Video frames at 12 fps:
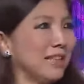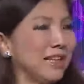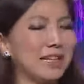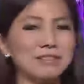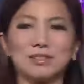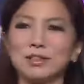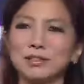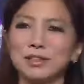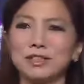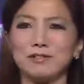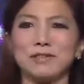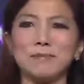And so
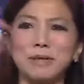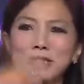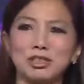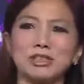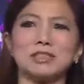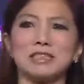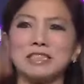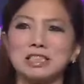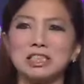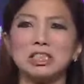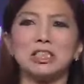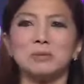if the manager
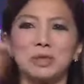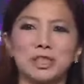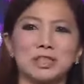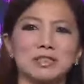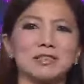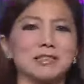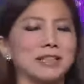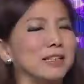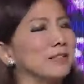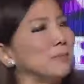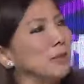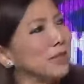says, no, we got a
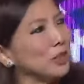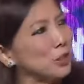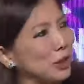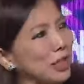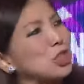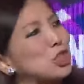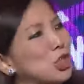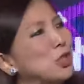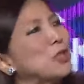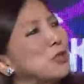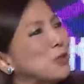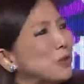discount, be like, okay,
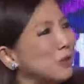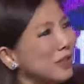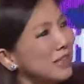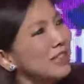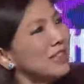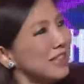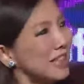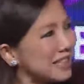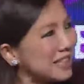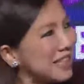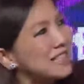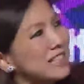so
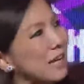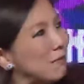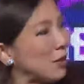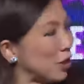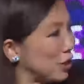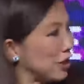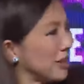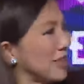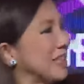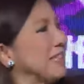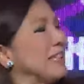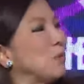let's, let's have a look
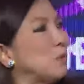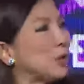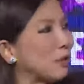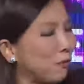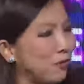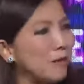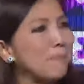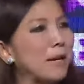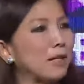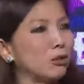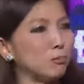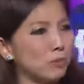at, at what the
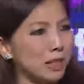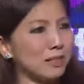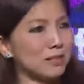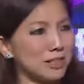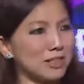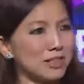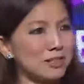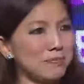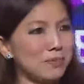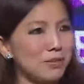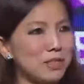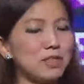feedback loop tells us.
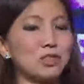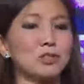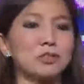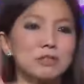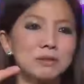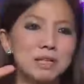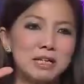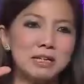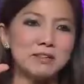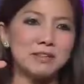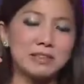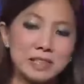Right? So the,
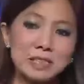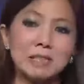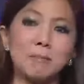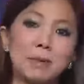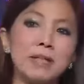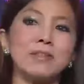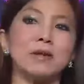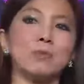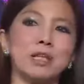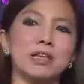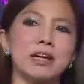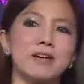the discipline that
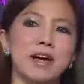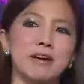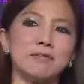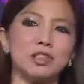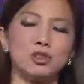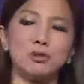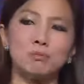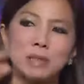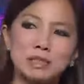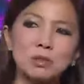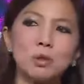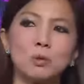we now have is you
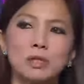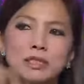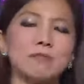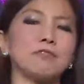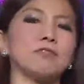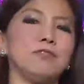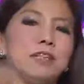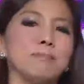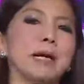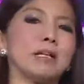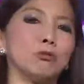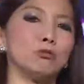must always have a
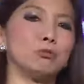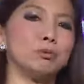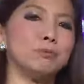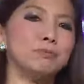feedback loop.